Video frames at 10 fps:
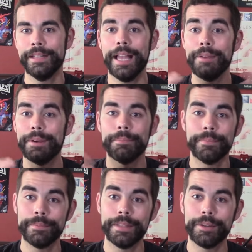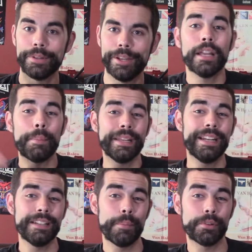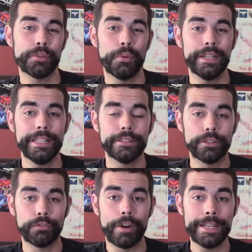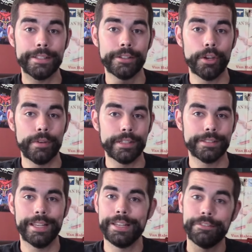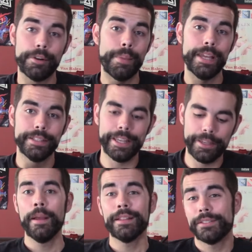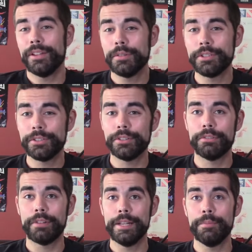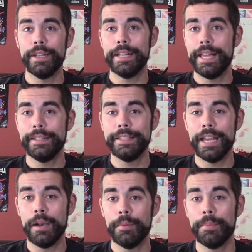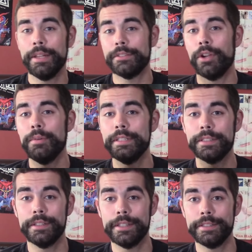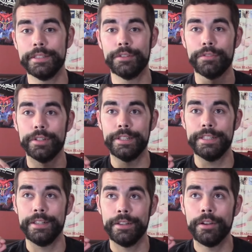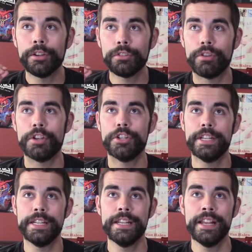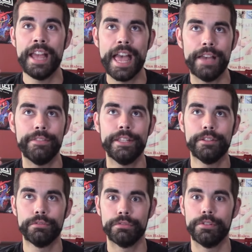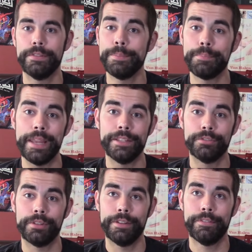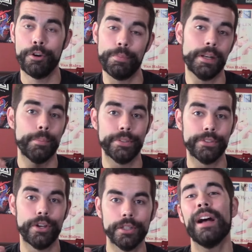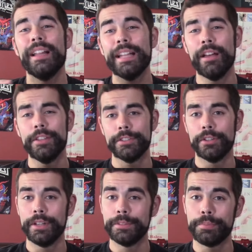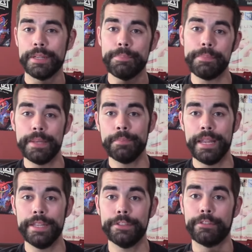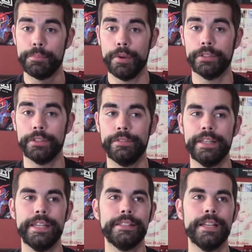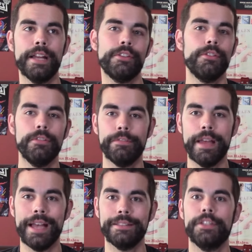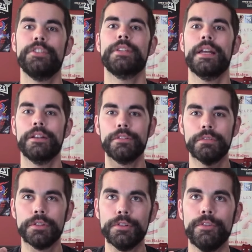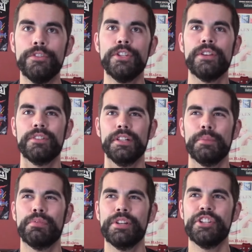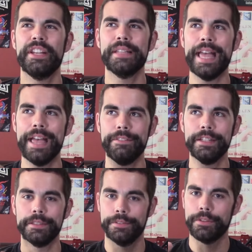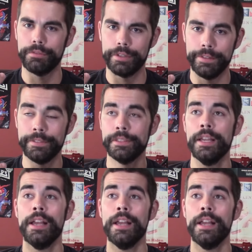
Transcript: Anyway, here we go. Coming in at number 20 is The Right to Go Insane from Endgame. This song is just a great way to end the album, and it's always good to see a really crunchy, heavy, groovy bass riff open up a song. I like how this song is pretty mid-paced for most of it. It's not too fast, it just kind of grooves. You can really appreciate the heaviness of the riffs.